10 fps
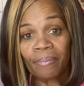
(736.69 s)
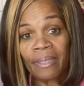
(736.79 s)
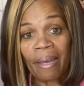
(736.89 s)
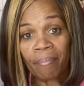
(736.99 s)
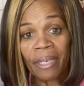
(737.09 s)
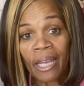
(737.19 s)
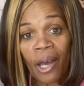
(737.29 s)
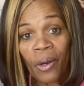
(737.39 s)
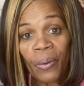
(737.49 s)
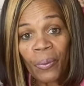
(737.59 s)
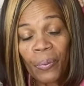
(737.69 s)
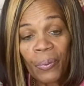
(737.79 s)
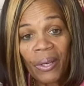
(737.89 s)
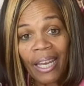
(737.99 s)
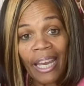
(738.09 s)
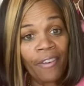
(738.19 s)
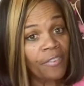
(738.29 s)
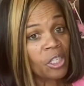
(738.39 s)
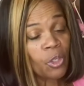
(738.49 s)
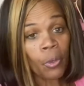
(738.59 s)
let me know if
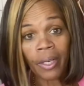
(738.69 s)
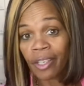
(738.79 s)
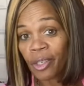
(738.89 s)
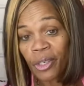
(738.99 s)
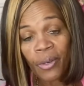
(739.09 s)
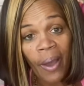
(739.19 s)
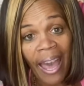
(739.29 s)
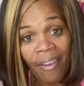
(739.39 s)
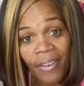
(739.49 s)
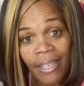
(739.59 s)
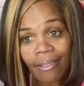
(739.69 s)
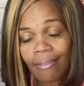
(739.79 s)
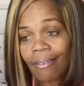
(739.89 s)
a store near you have it.